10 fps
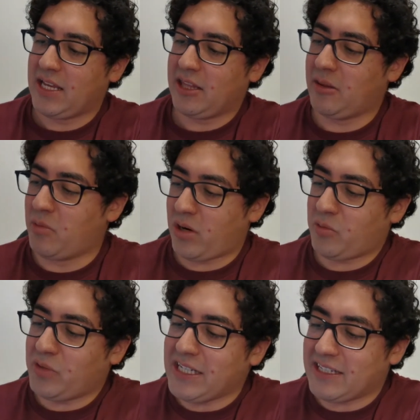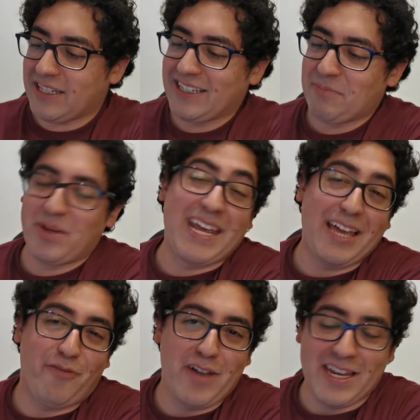the more I read, but I have
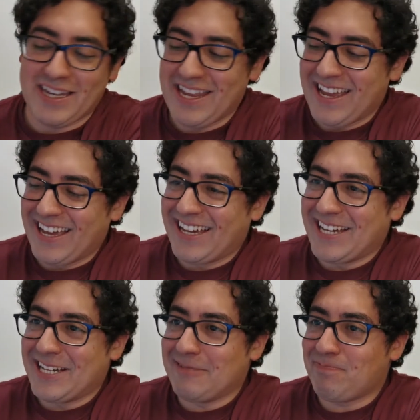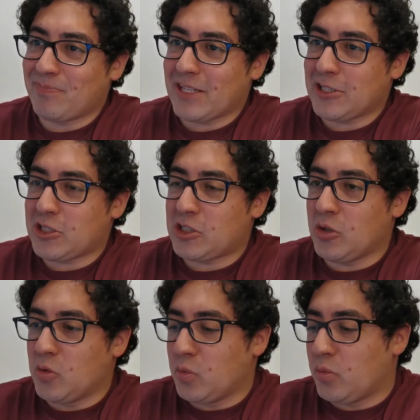fun. Um,
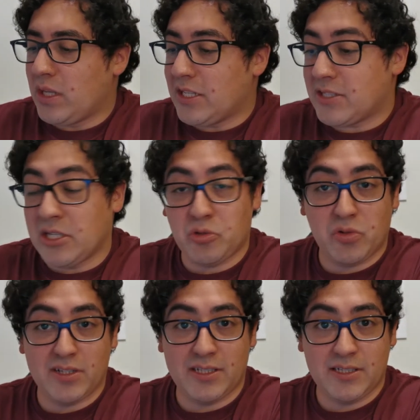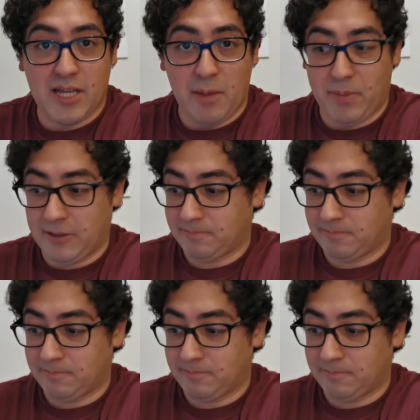so it is an interesting topic.